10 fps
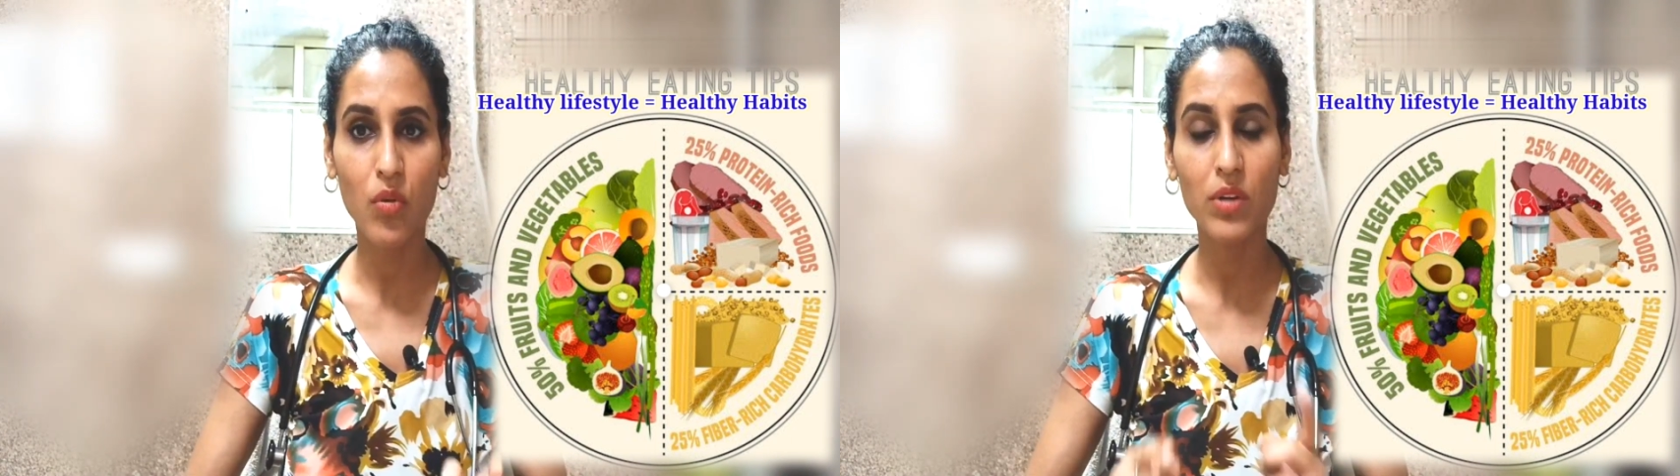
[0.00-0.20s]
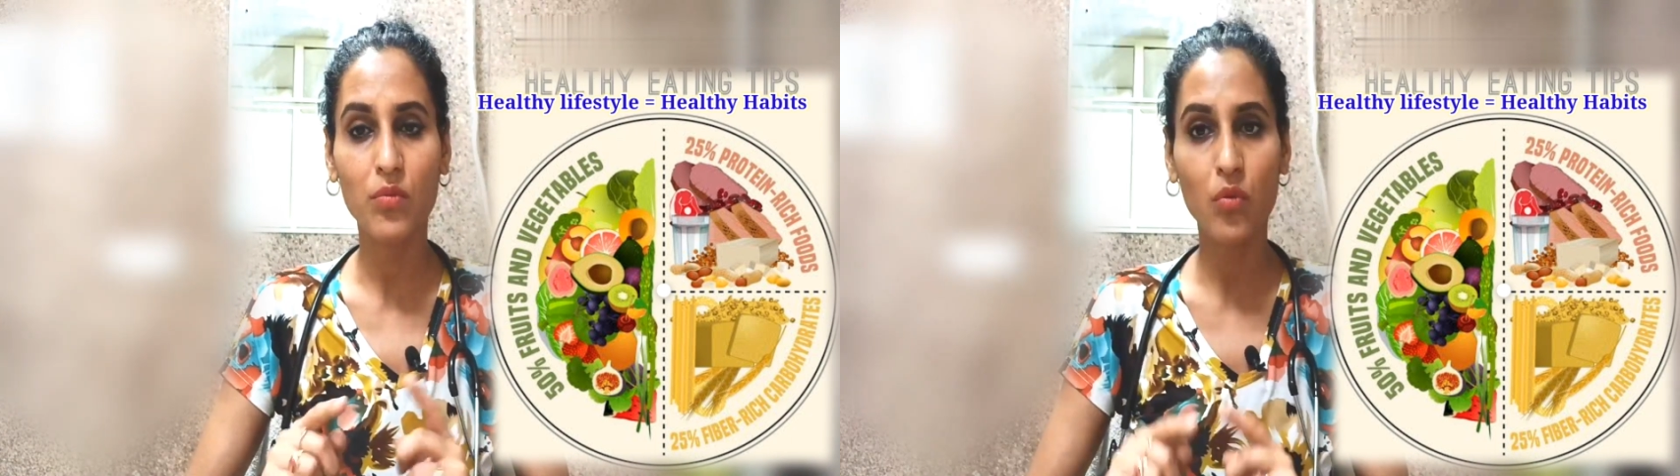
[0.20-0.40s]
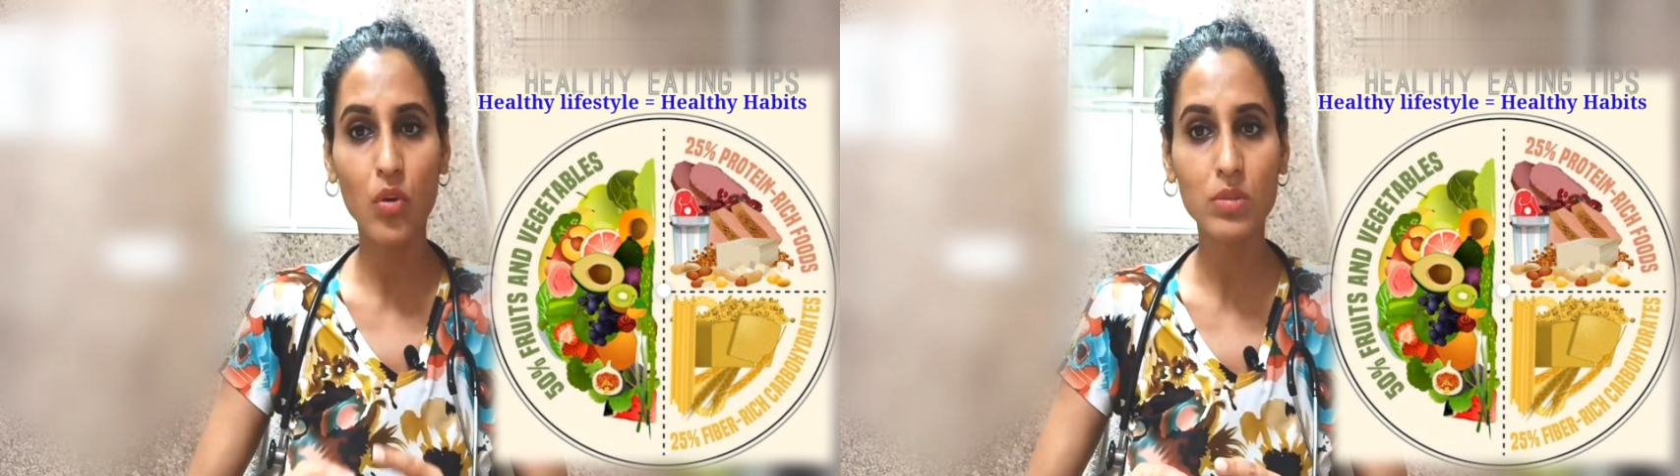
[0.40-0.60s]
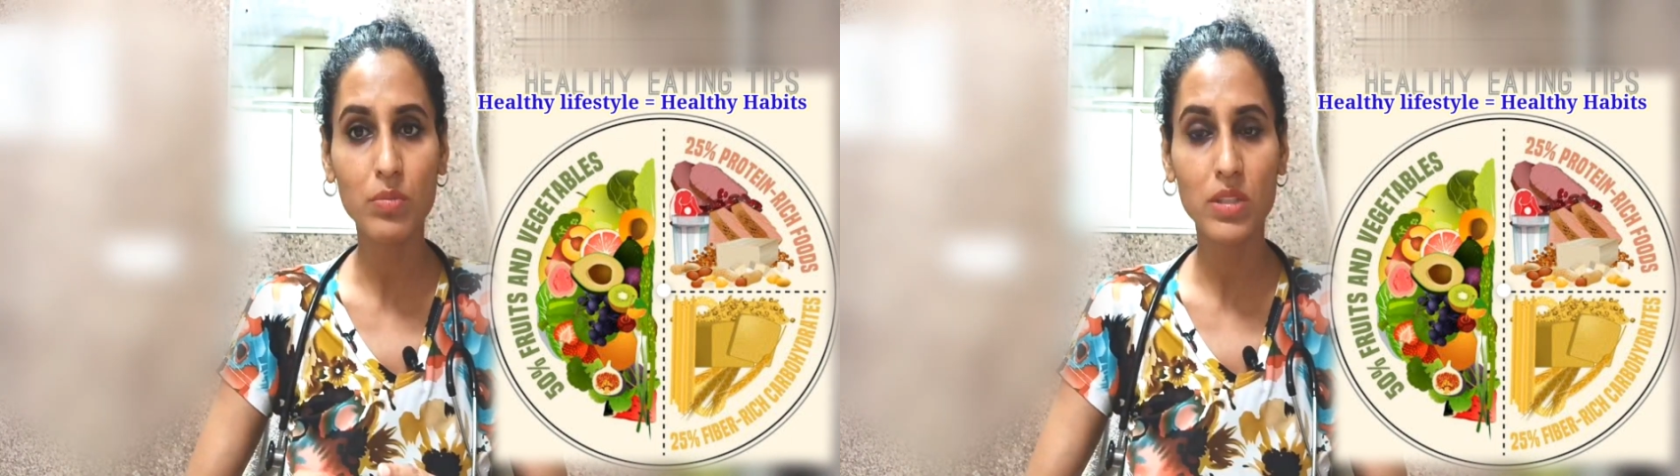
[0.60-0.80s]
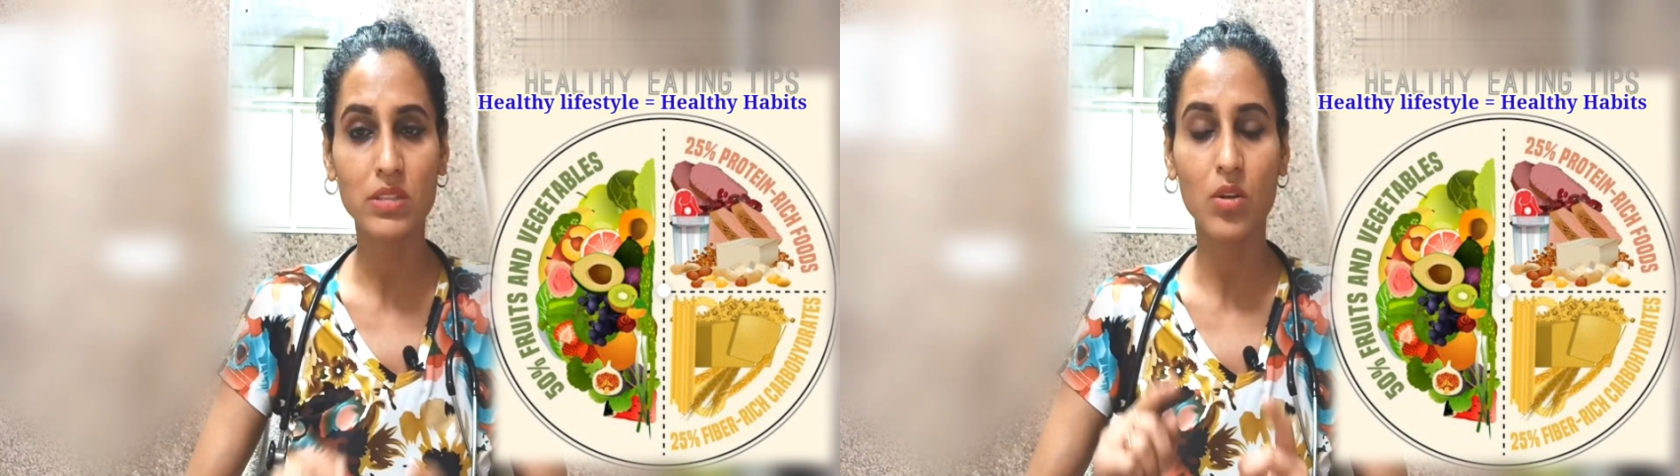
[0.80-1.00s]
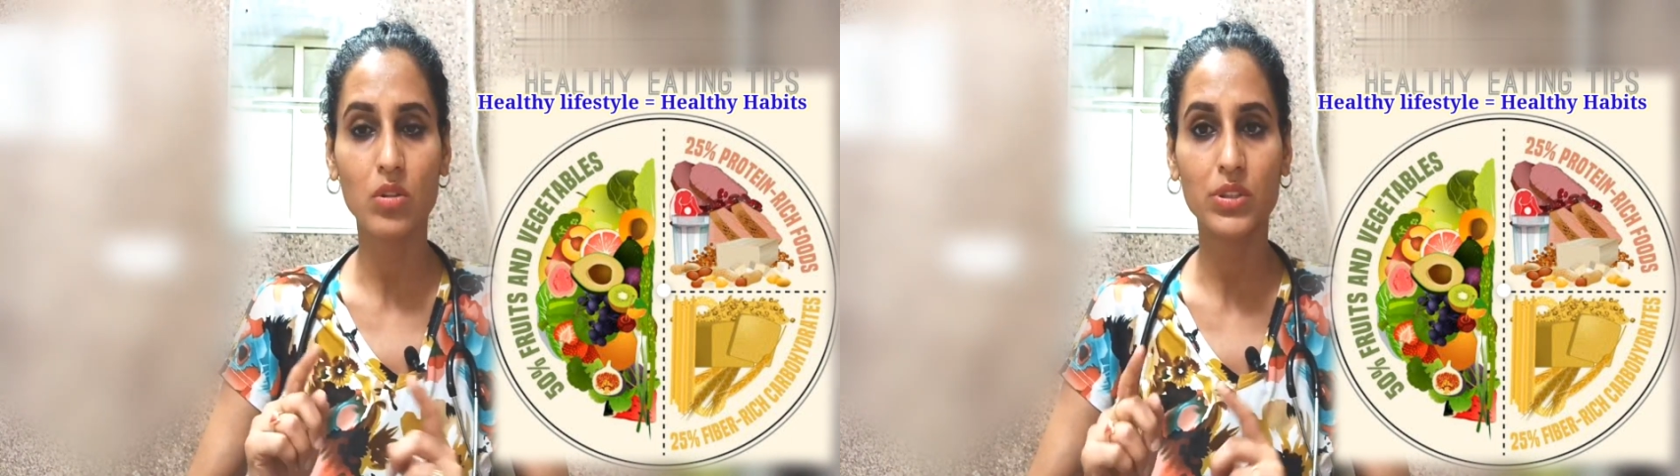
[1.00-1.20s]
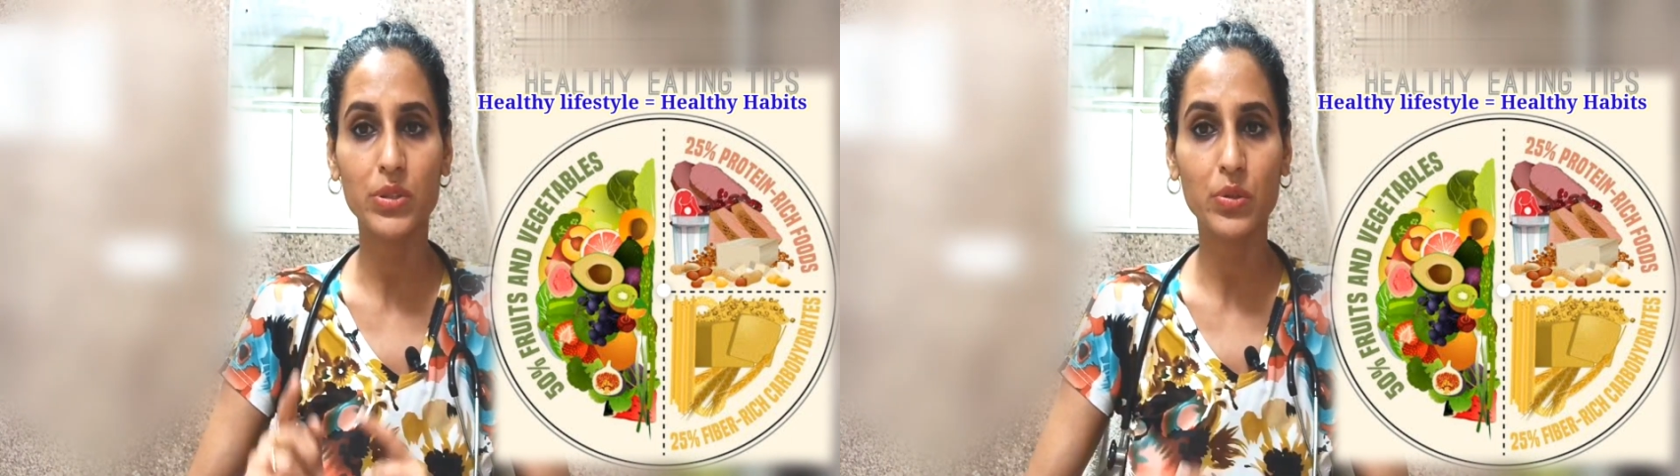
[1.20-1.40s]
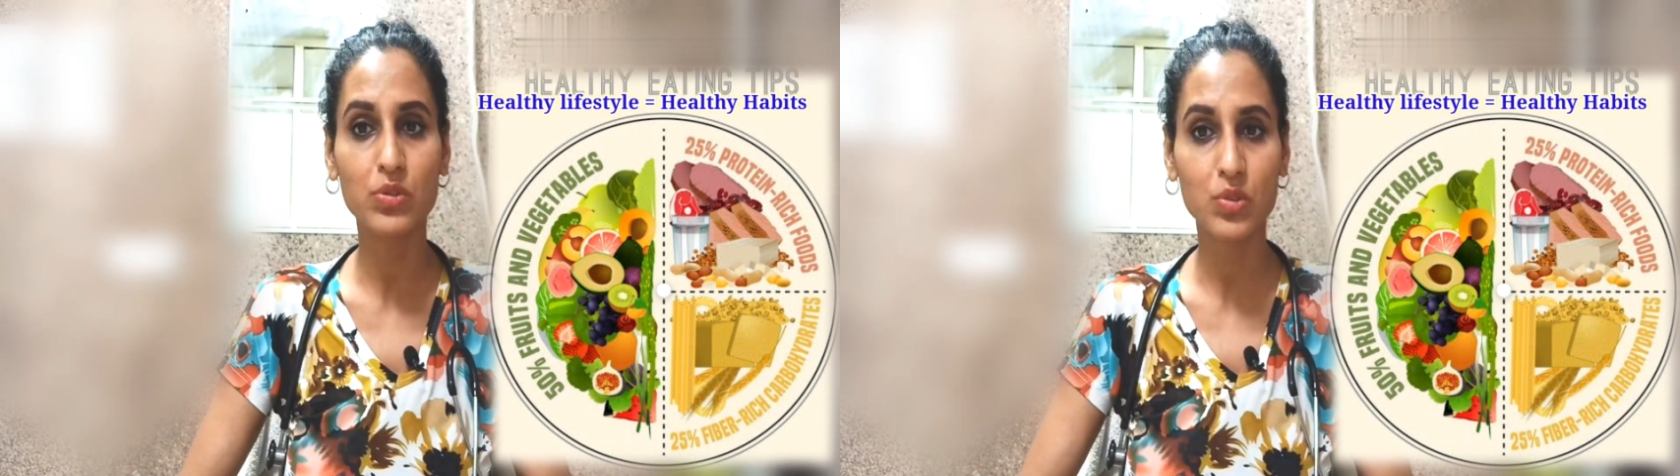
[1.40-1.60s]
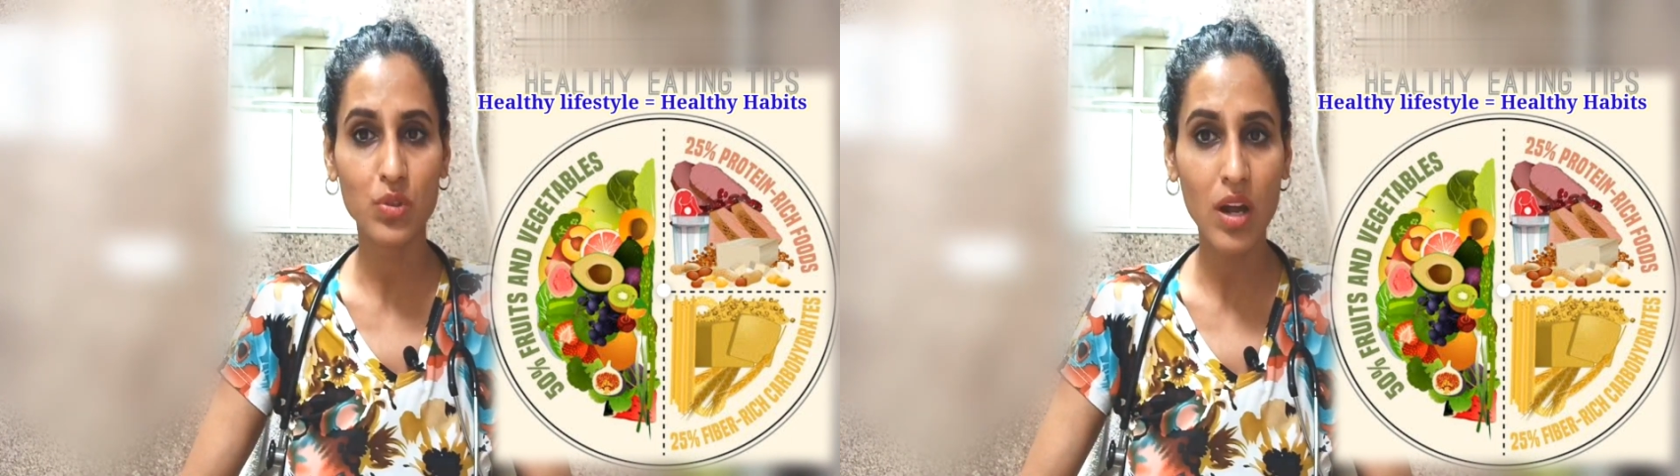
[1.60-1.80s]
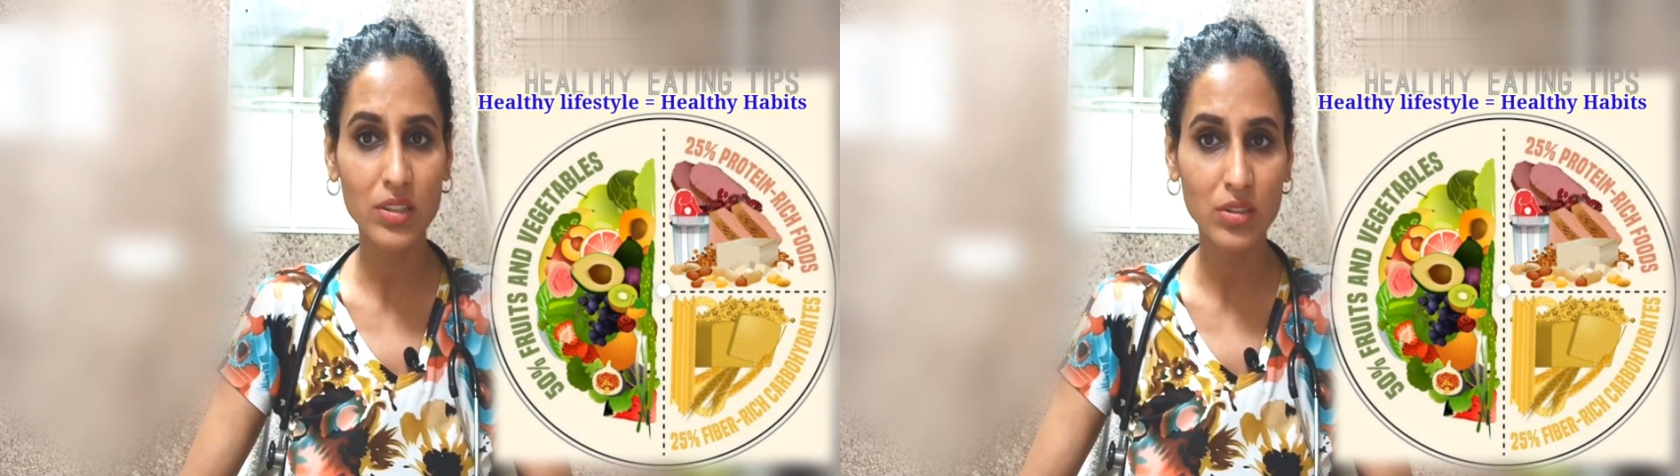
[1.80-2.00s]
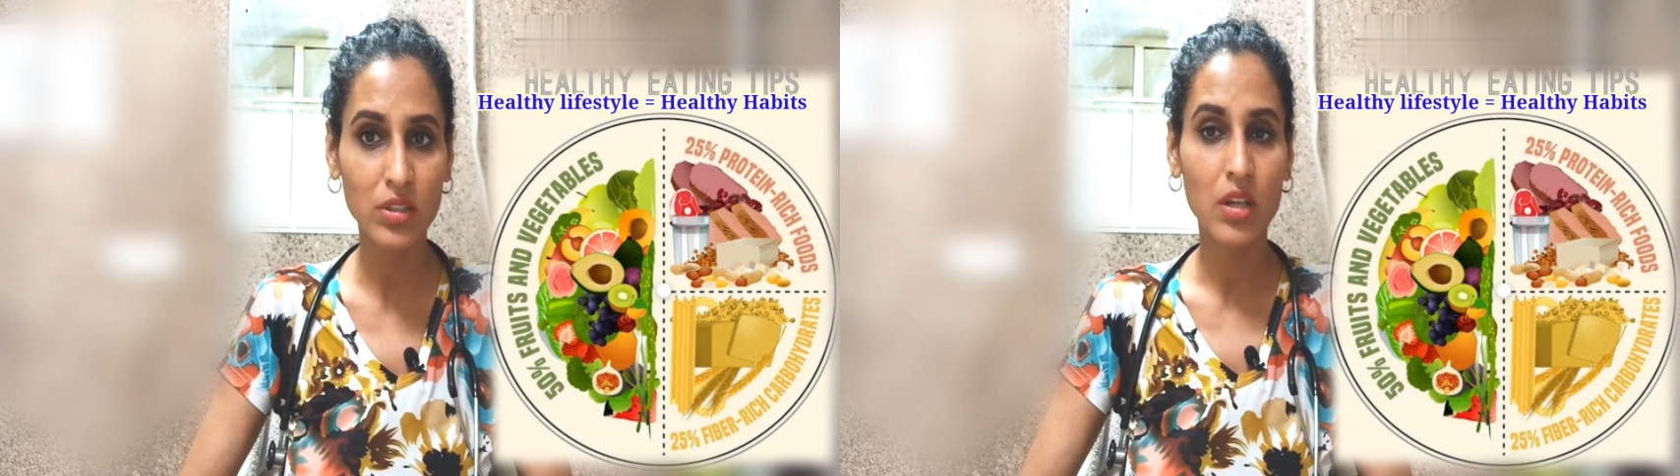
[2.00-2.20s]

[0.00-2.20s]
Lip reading: 1/4 must constitute starch,